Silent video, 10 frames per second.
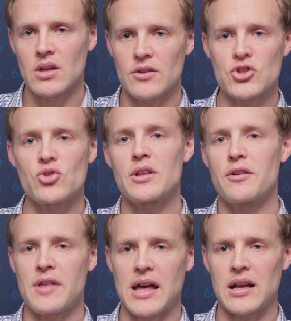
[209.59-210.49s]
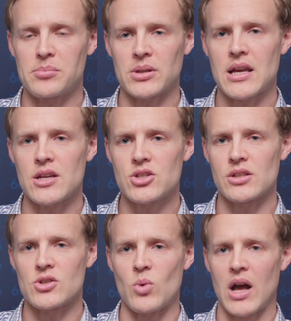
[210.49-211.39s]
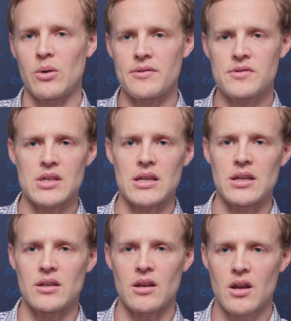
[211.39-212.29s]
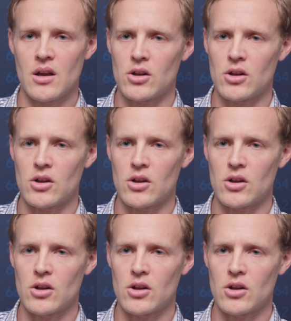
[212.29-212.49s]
The strength of that application is why we've seen